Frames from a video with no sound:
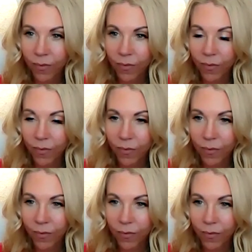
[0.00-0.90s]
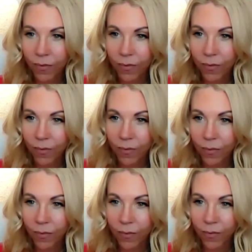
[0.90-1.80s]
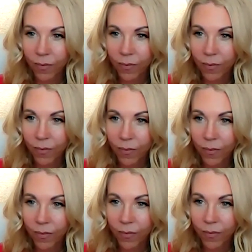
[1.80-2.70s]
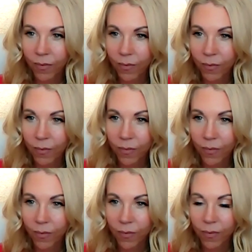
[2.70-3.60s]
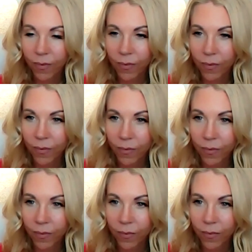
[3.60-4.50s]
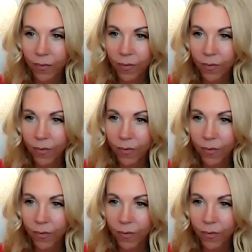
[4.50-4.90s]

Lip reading: The person shown says nothing.